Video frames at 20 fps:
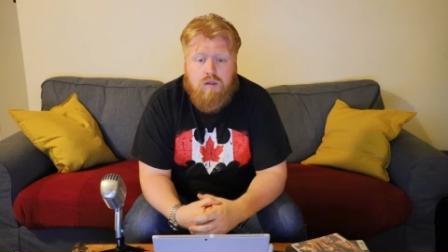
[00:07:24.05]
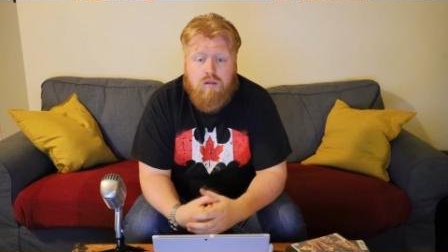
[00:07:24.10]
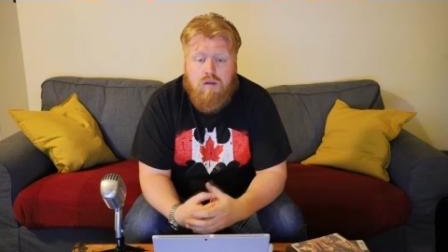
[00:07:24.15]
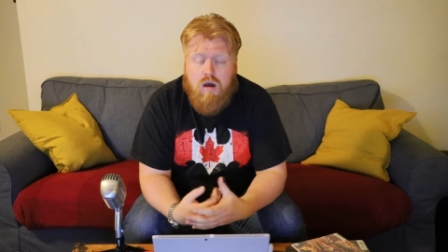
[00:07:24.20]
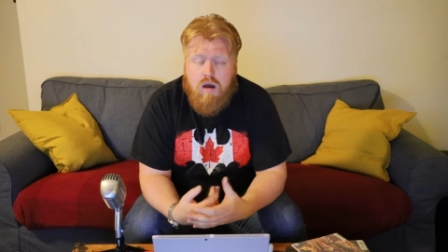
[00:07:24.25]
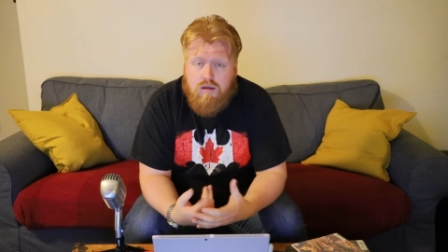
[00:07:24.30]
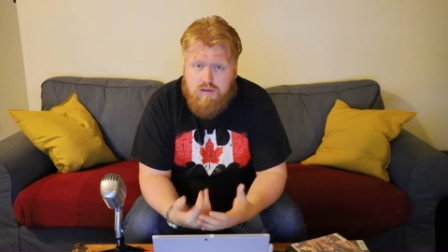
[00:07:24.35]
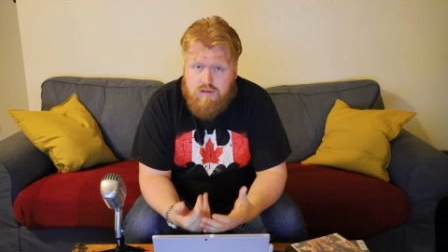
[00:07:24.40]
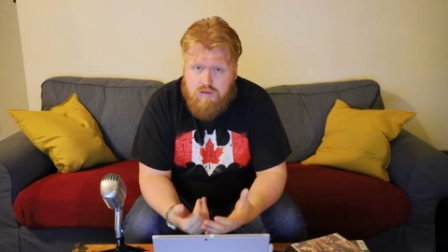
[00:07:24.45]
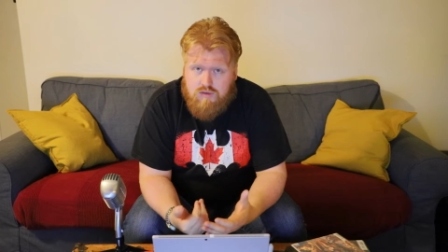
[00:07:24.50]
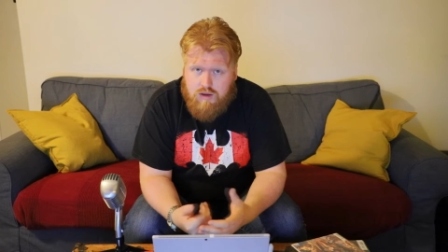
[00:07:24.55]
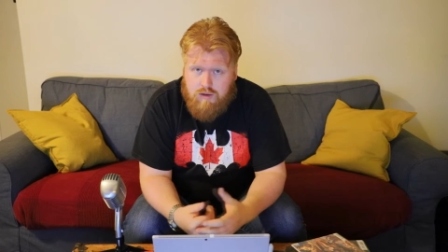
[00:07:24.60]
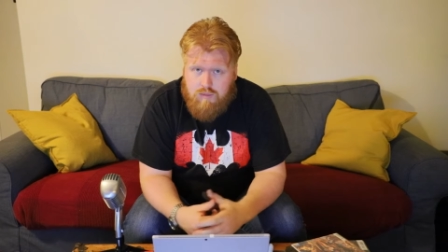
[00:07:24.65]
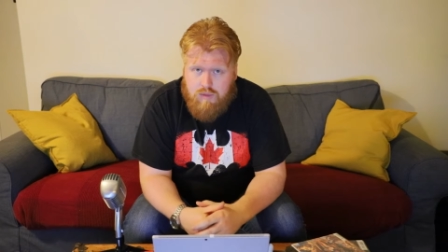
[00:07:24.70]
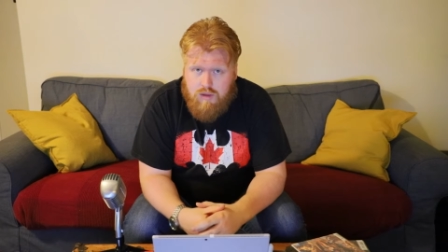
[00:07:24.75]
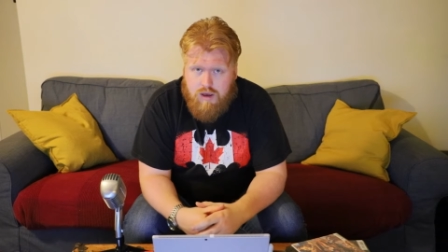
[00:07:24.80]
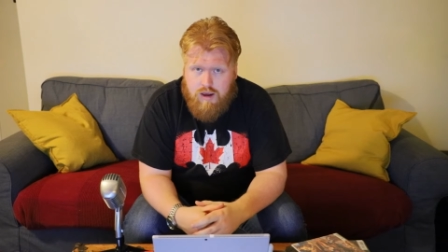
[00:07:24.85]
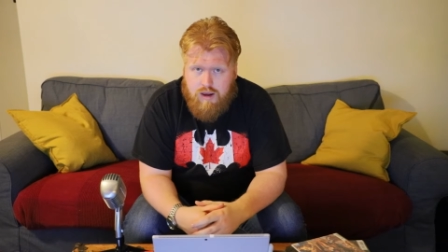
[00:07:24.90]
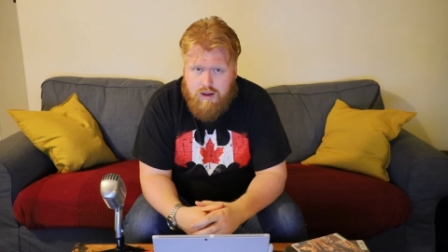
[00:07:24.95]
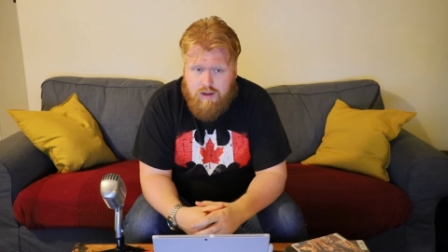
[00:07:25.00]
along the
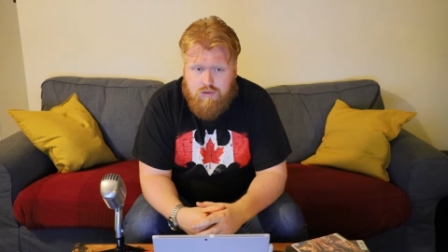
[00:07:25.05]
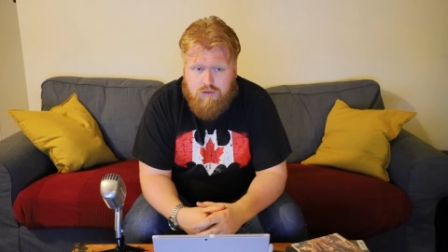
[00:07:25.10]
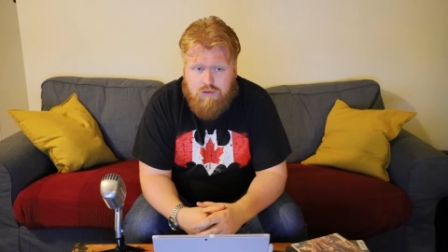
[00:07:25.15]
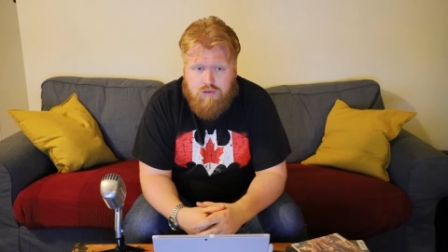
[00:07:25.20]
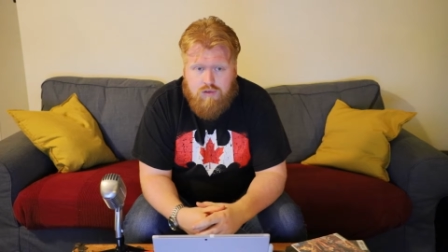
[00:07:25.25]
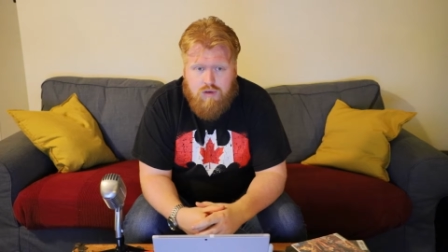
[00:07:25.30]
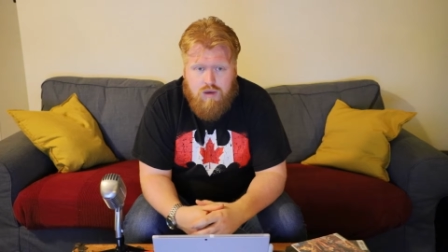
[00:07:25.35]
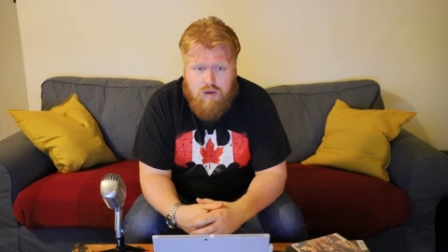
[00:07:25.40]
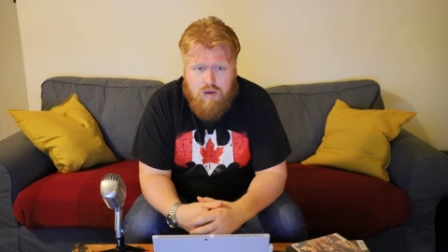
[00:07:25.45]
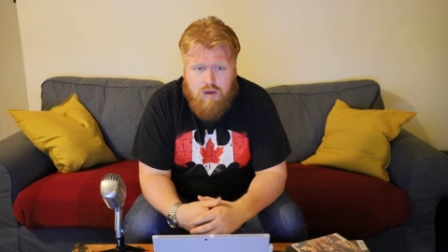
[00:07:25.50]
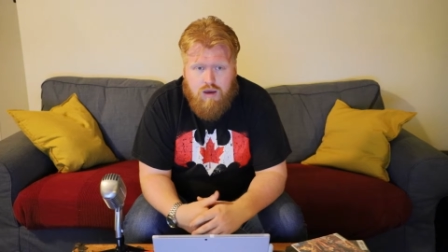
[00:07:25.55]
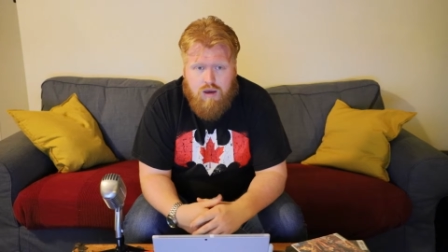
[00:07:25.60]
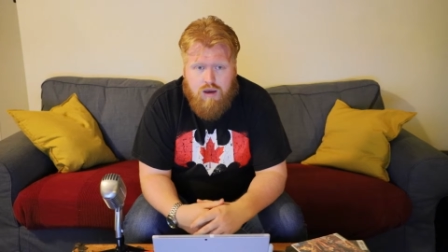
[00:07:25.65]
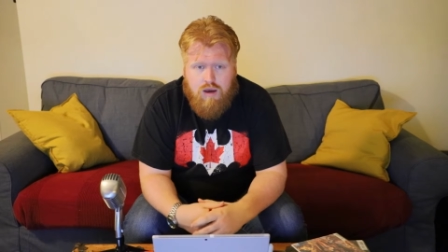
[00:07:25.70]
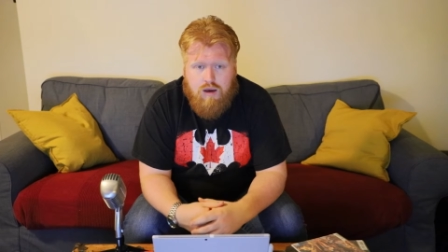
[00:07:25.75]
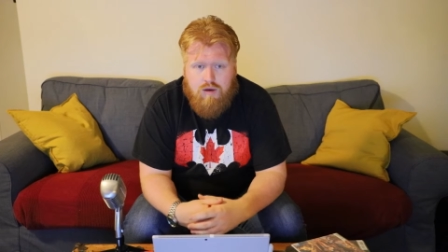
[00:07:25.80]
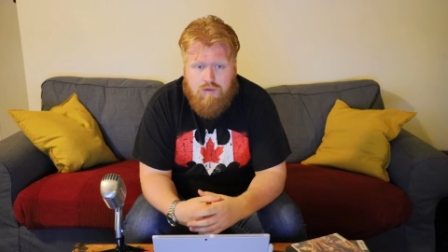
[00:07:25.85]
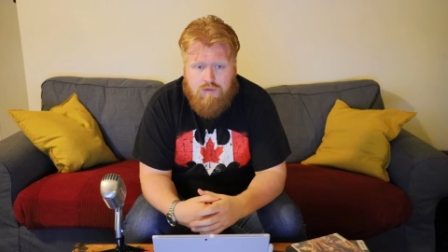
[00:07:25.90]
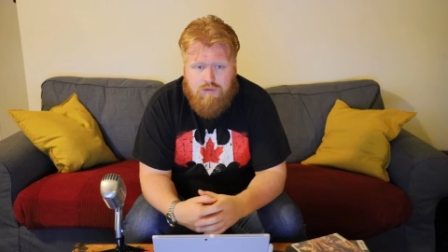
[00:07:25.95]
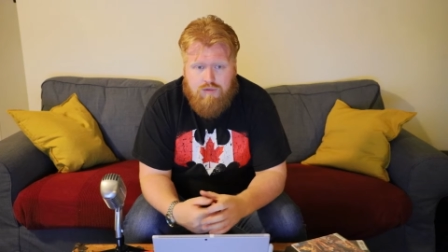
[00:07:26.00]
same lines
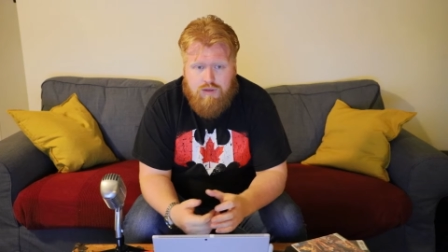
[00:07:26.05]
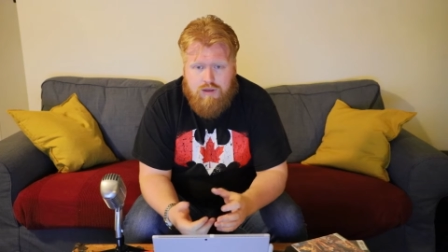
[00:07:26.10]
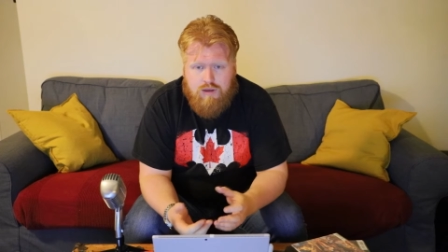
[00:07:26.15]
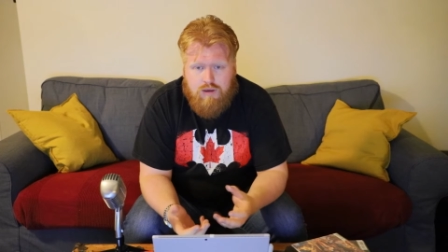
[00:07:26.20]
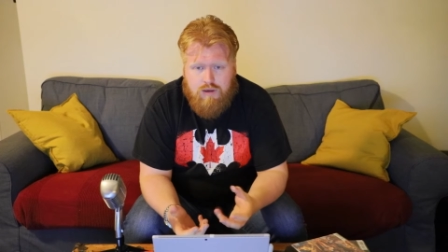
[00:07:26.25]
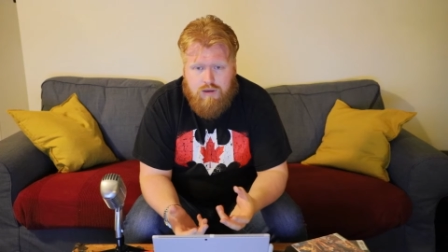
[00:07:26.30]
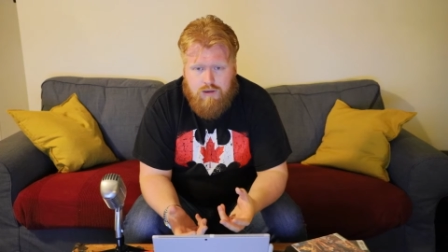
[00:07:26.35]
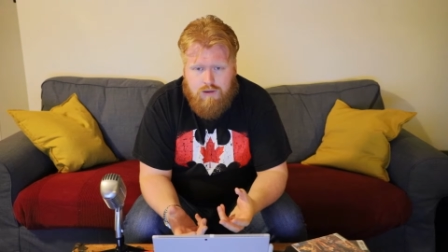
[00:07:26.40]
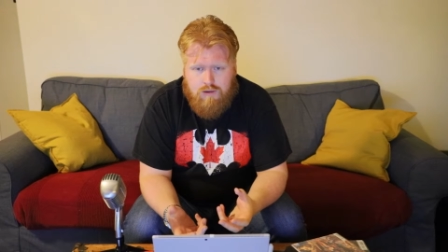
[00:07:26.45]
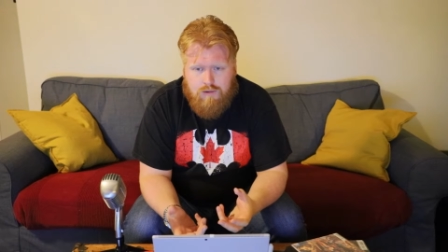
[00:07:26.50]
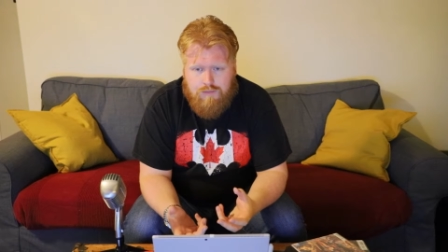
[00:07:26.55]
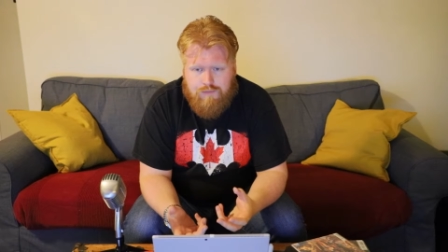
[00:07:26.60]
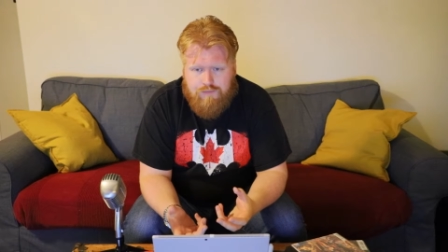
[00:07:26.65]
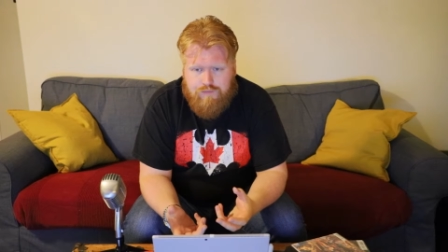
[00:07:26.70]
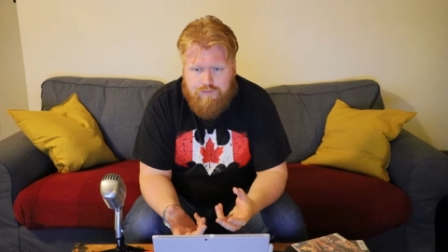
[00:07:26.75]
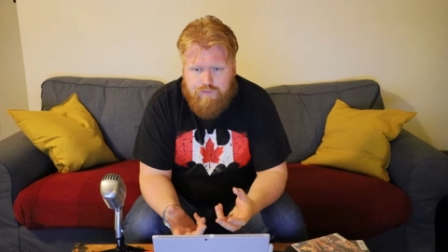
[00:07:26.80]
of the